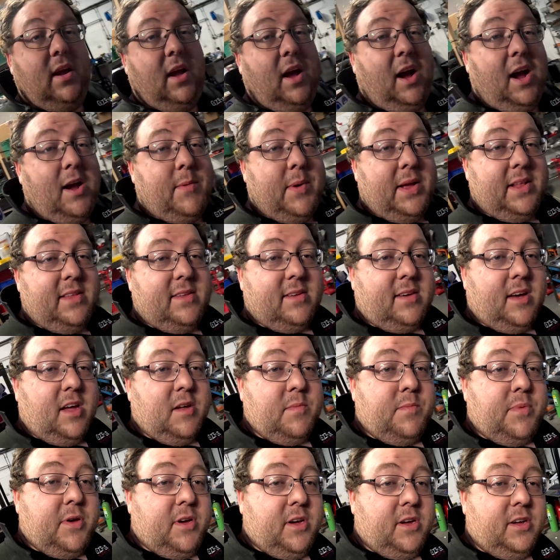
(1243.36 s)
I went to
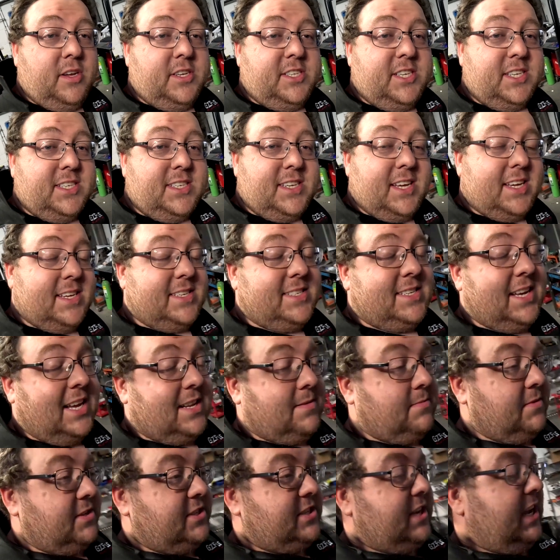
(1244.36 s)
go purchase
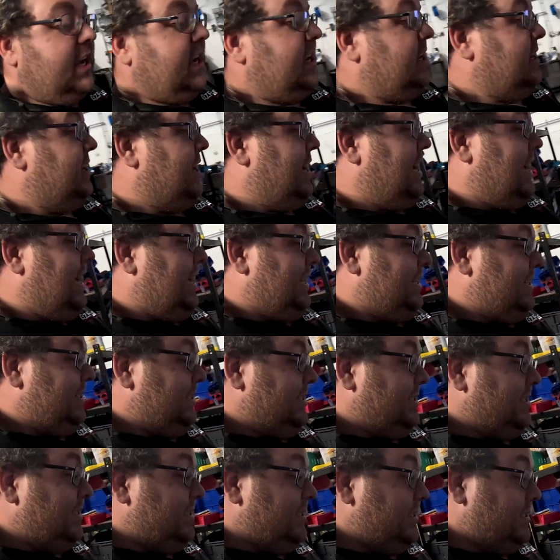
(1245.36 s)
said machine,
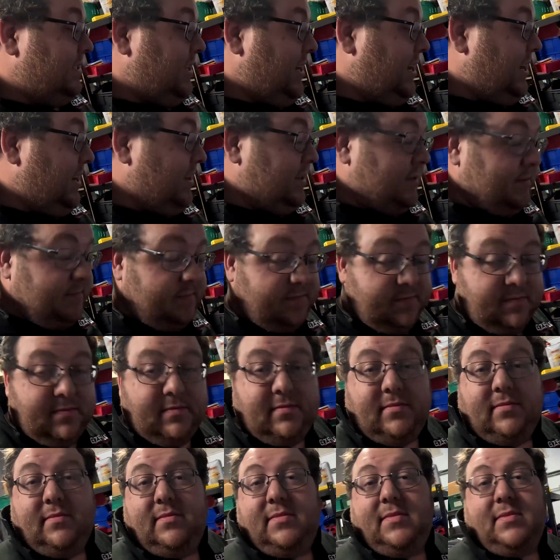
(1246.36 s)
and
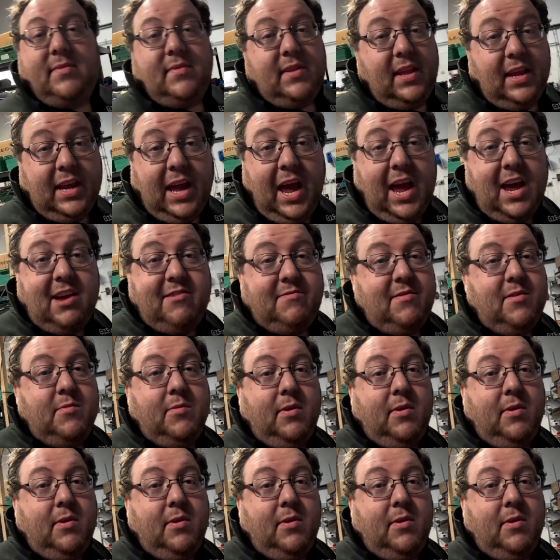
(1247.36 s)
they gave me